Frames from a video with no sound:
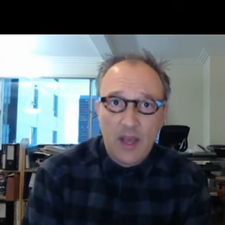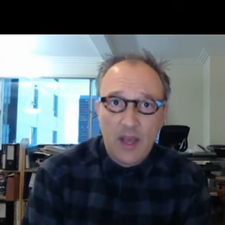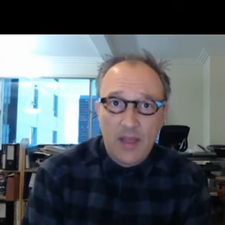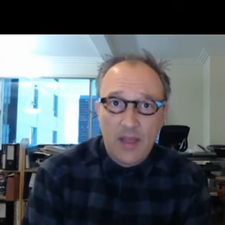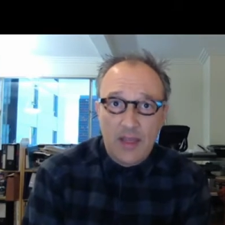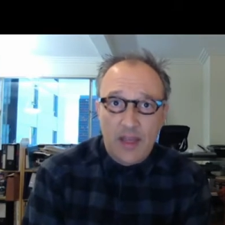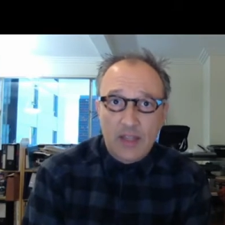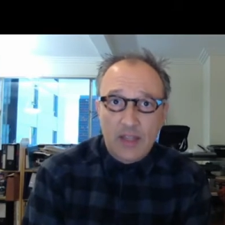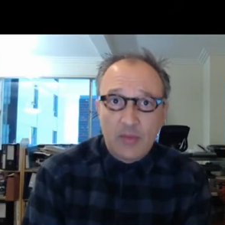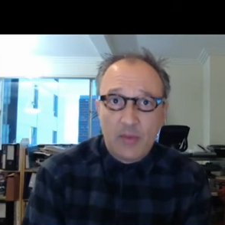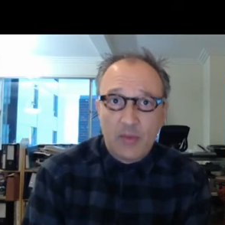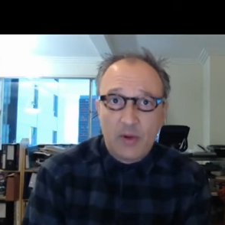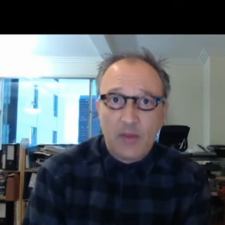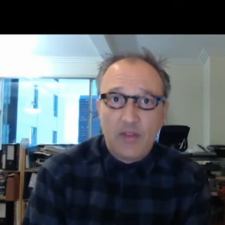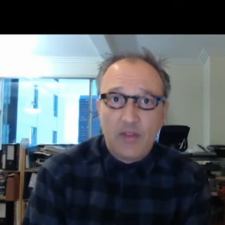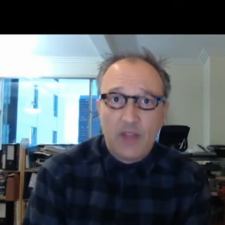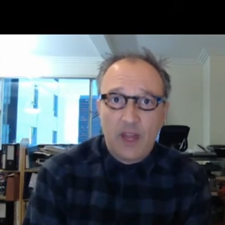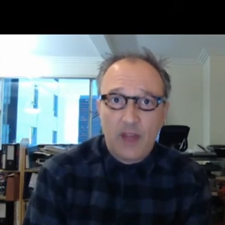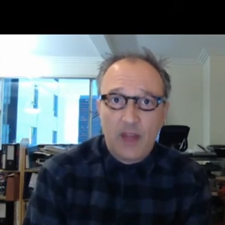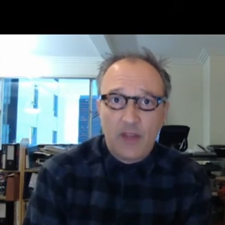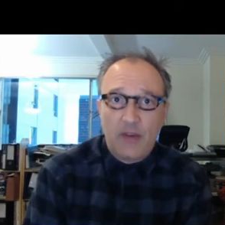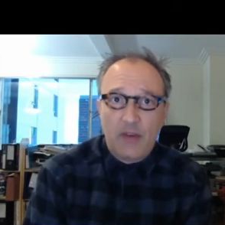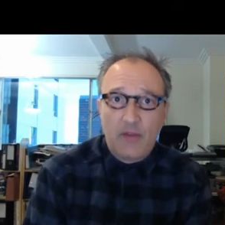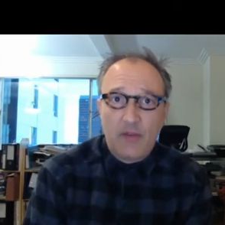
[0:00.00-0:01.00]
That's one of
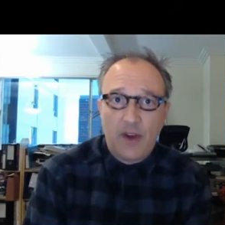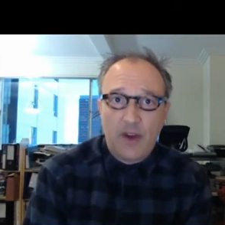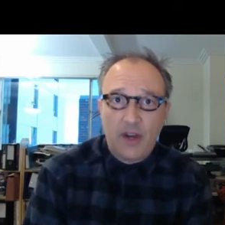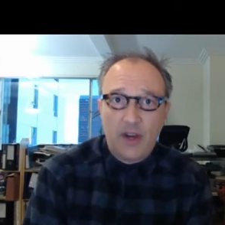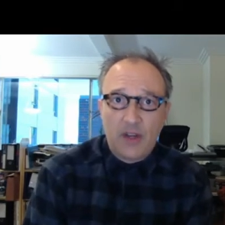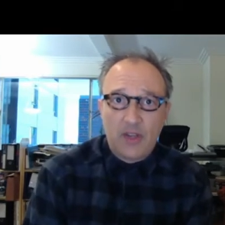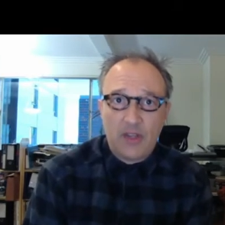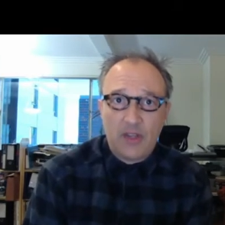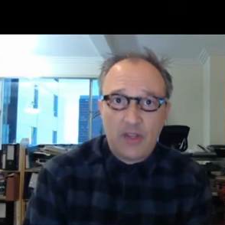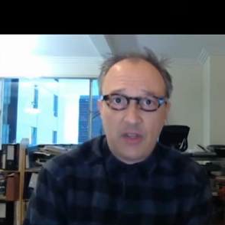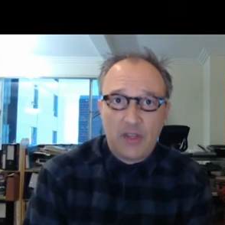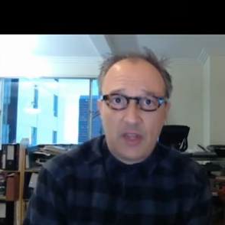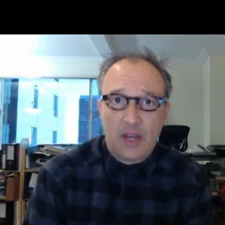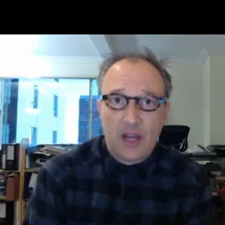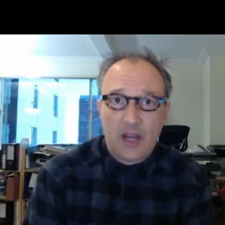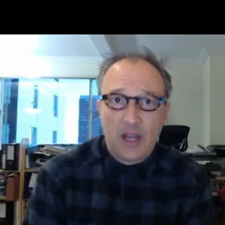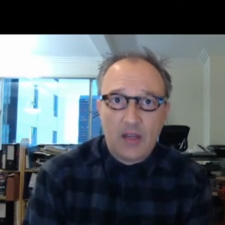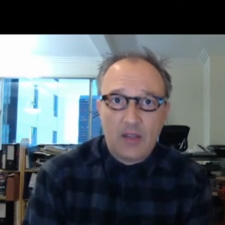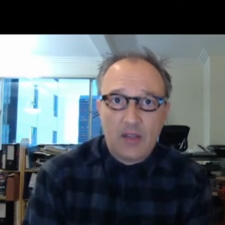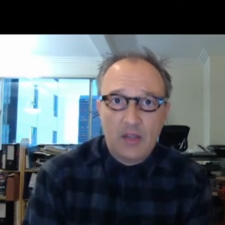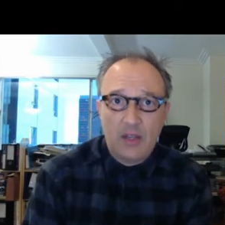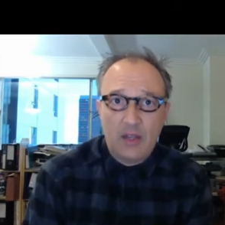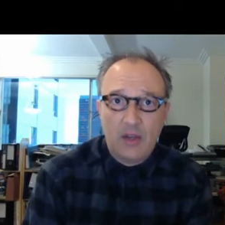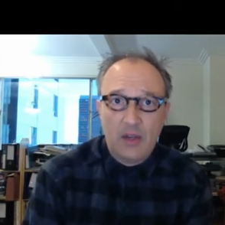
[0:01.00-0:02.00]
the other functions that I
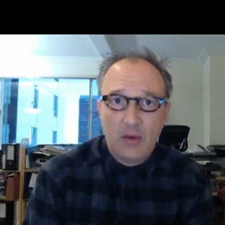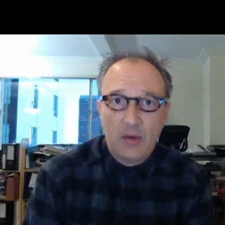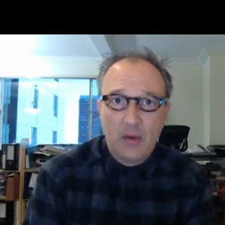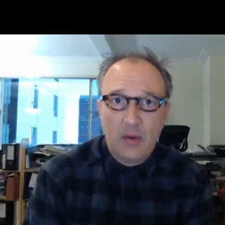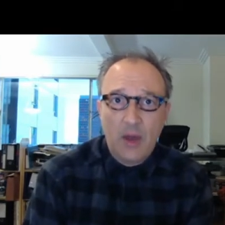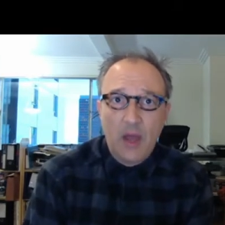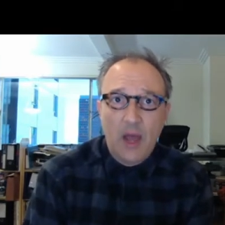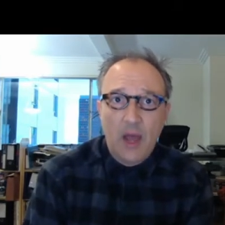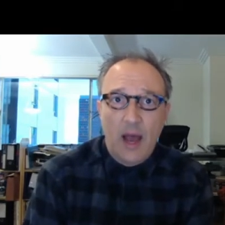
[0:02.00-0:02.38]
do.